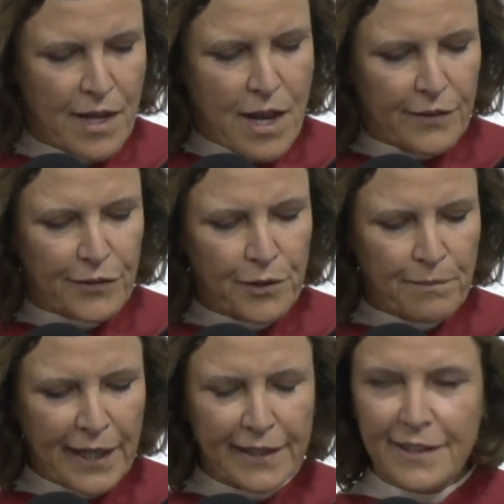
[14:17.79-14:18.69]
So to
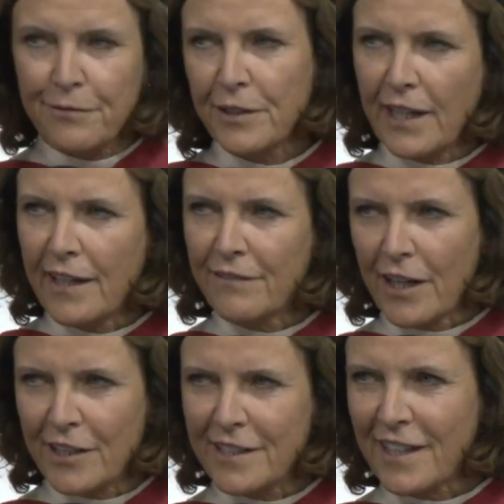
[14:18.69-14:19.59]
make a different kind of
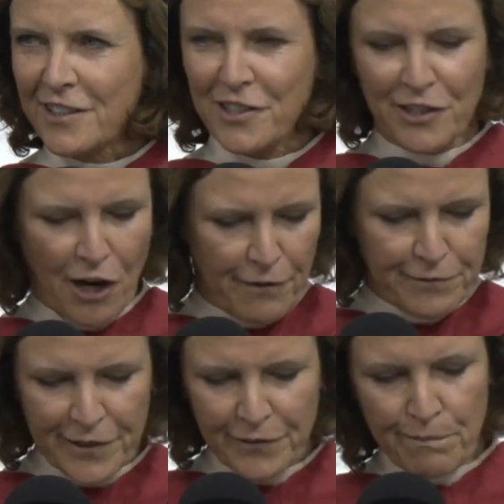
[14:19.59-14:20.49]
architecture
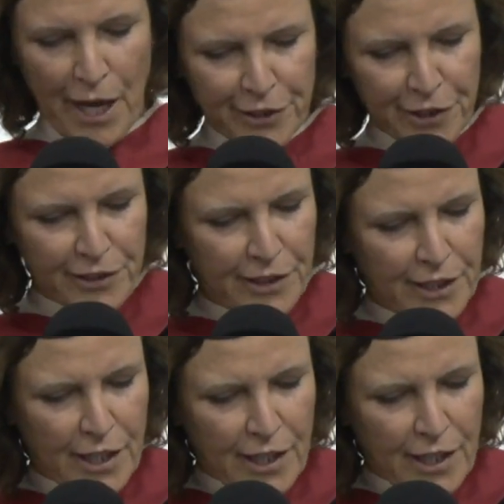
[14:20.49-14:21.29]
office model